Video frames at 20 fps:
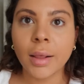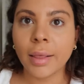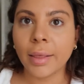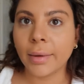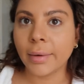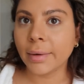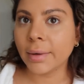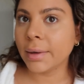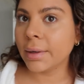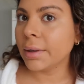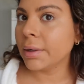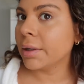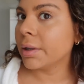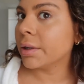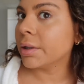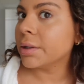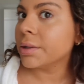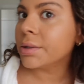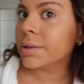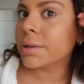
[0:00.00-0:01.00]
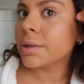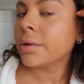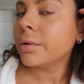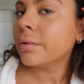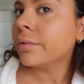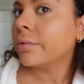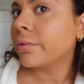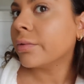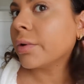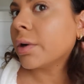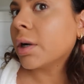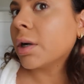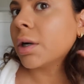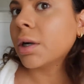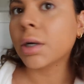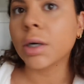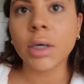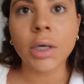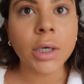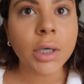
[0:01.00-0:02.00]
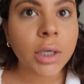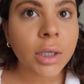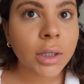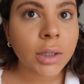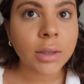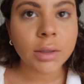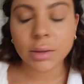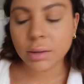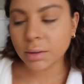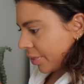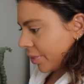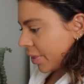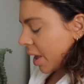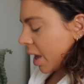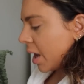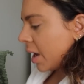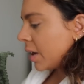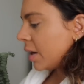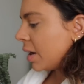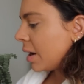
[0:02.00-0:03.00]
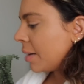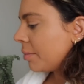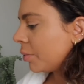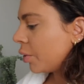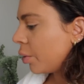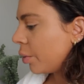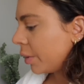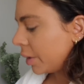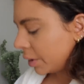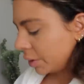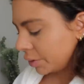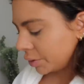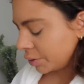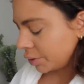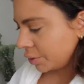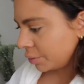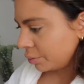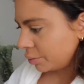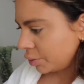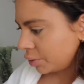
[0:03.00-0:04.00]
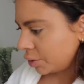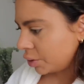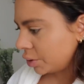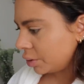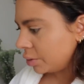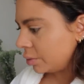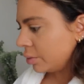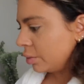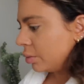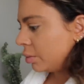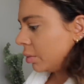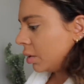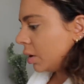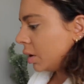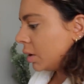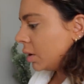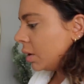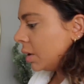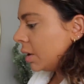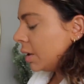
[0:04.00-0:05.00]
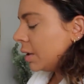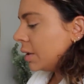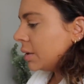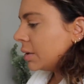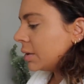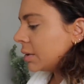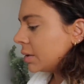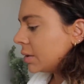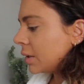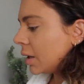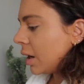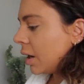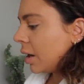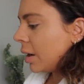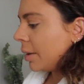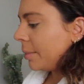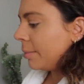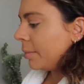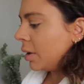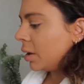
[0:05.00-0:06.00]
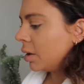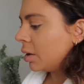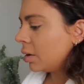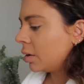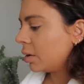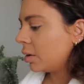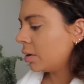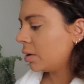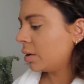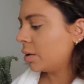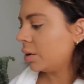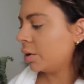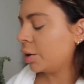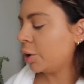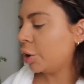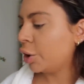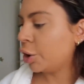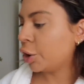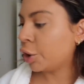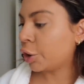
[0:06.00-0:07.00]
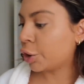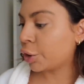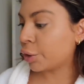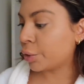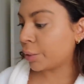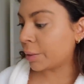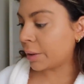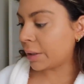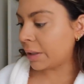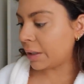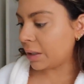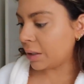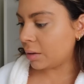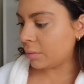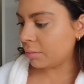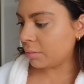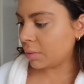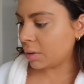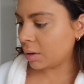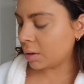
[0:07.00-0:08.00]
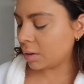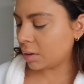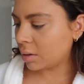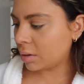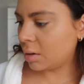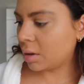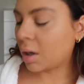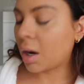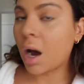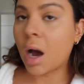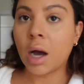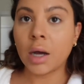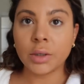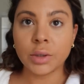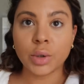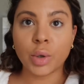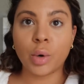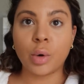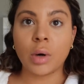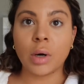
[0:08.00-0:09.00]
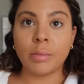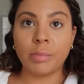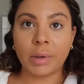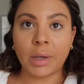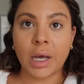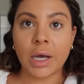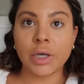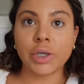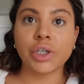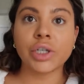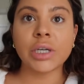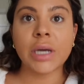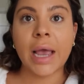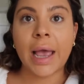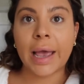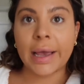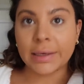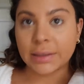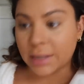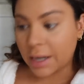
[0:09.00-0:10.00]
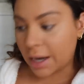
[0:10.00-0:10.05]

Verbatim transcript: Looking good so far. Then I'm going to do some cream, contour, blush, and